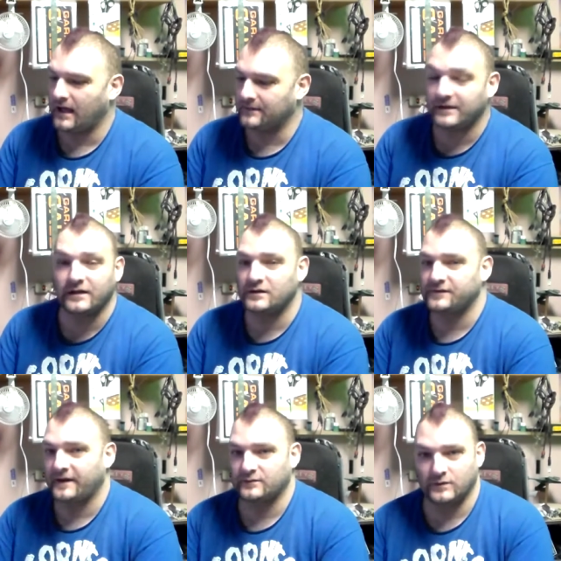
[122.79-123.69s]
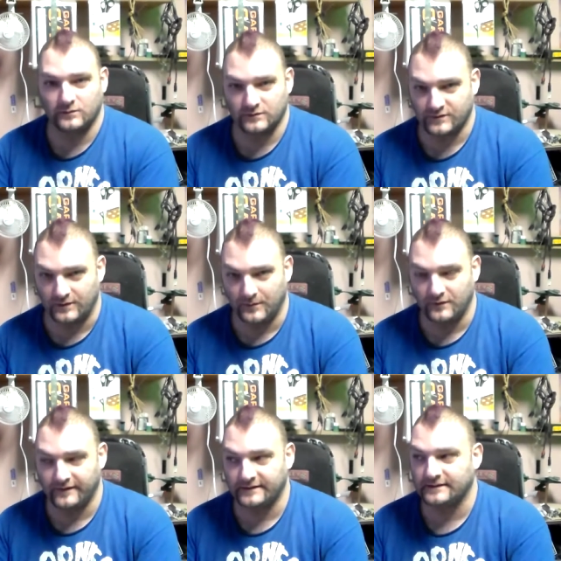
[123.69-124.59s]
I'm a huge fan of World War II
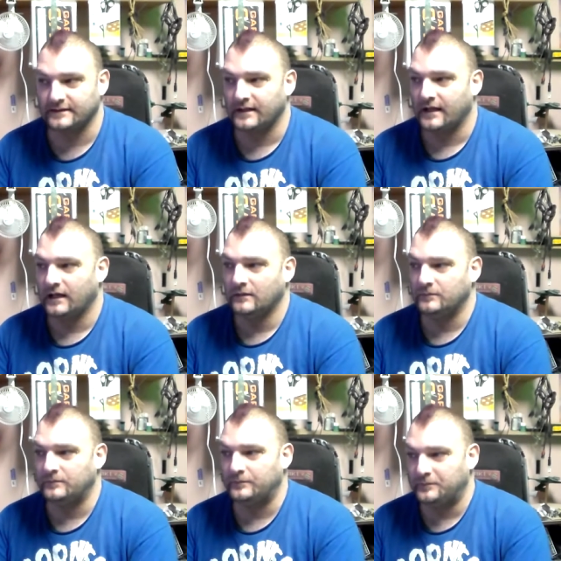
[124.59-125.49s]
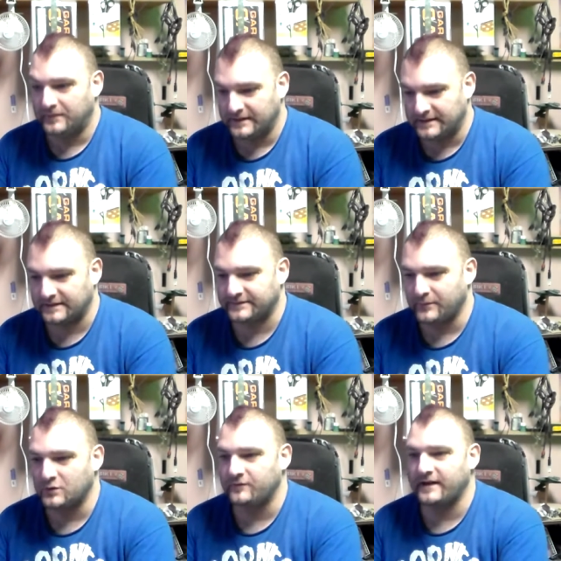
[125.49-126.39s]
movies, but this
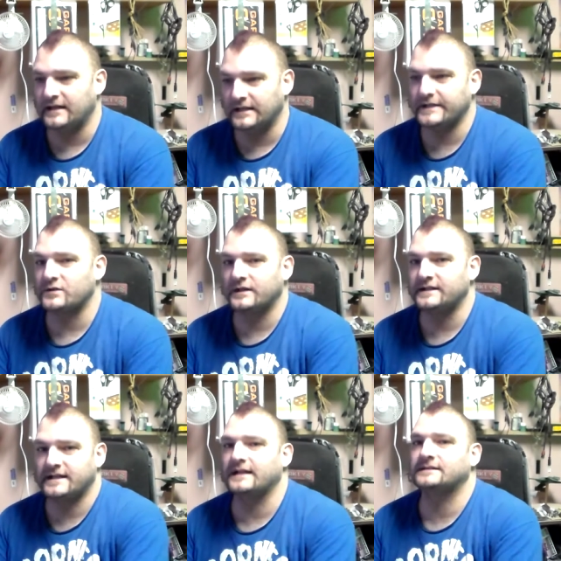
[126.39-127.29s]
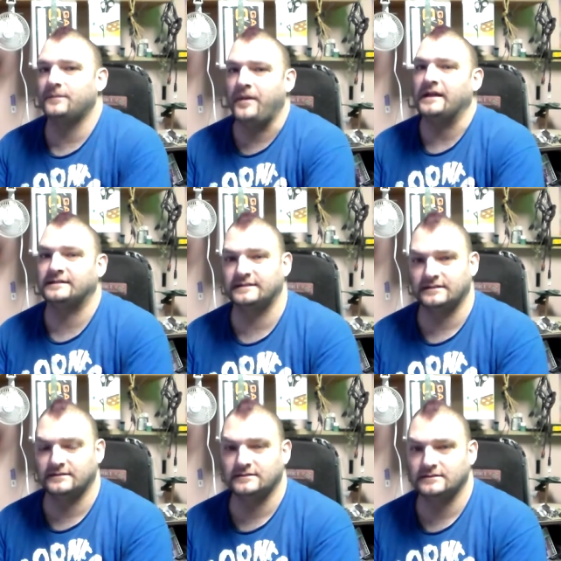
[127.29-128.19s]
movie literally takes the piss
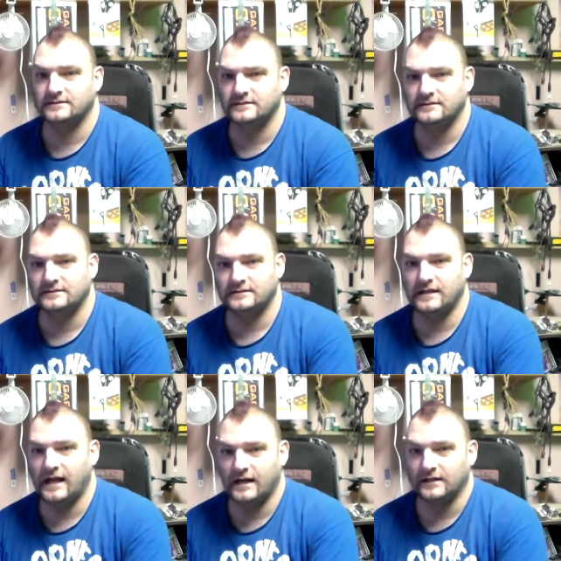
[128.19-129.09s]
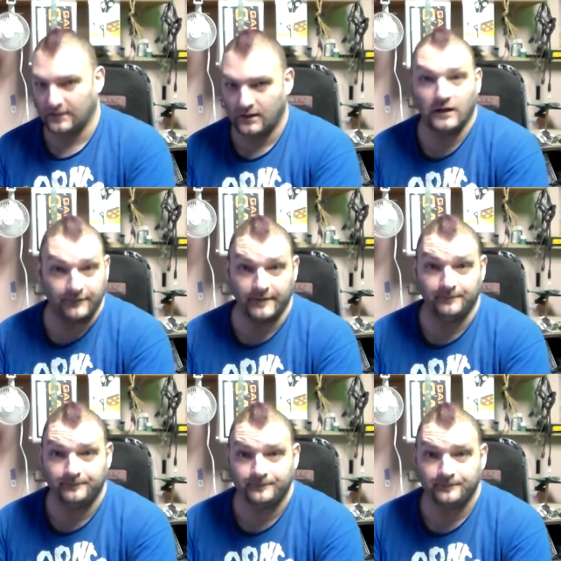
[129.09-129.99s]
uh, a lot of them.
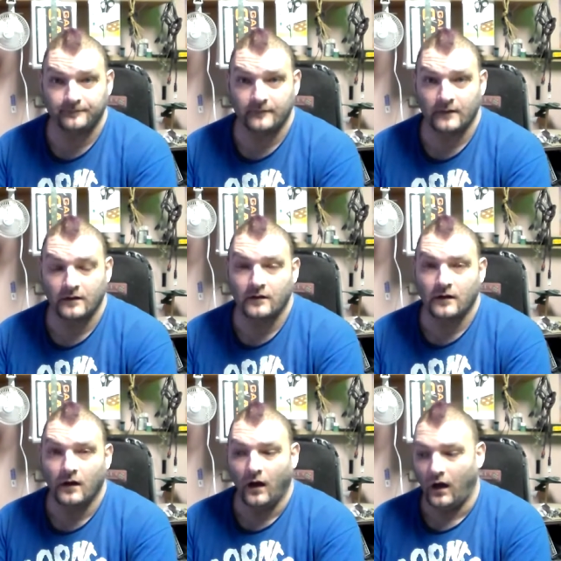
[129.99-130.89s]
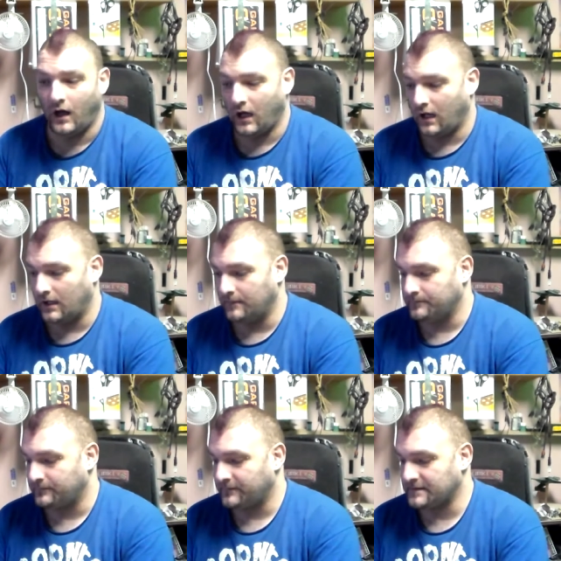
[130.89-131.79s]

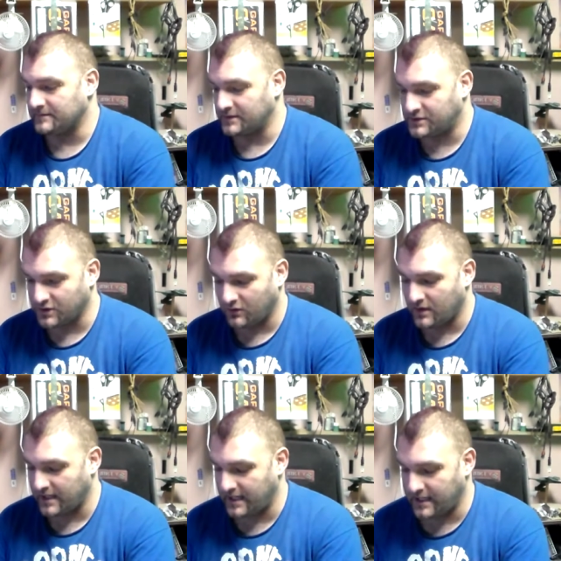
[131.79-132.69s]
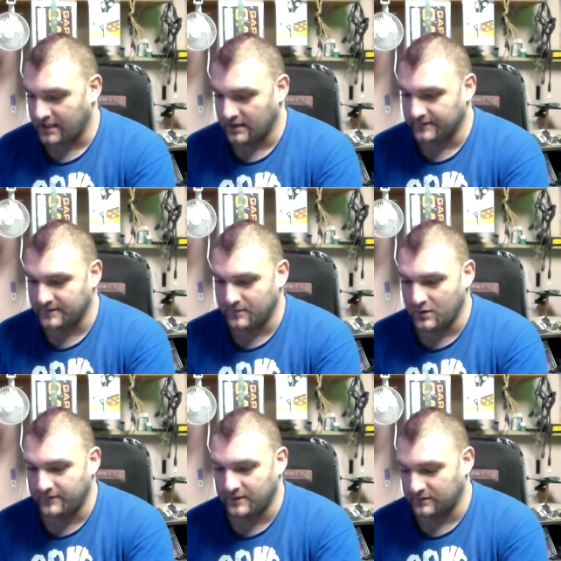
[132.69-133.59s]
Um, the majority of the
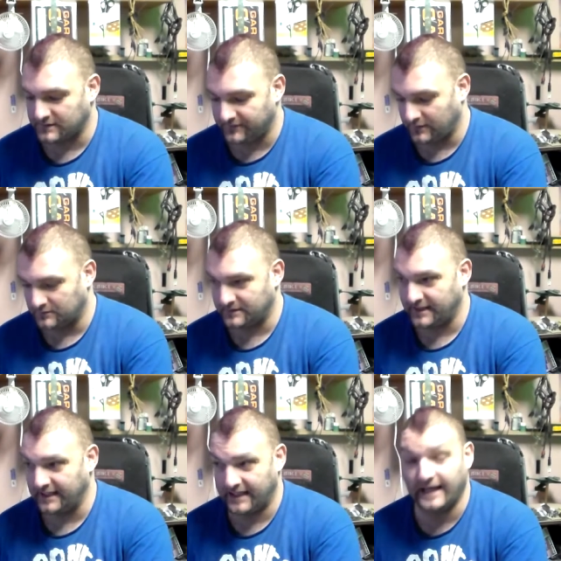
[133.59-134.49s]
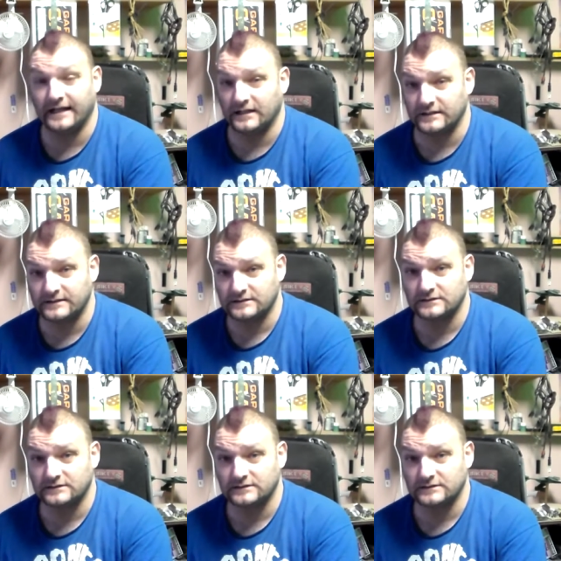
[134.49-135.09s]
movie was filmed in England.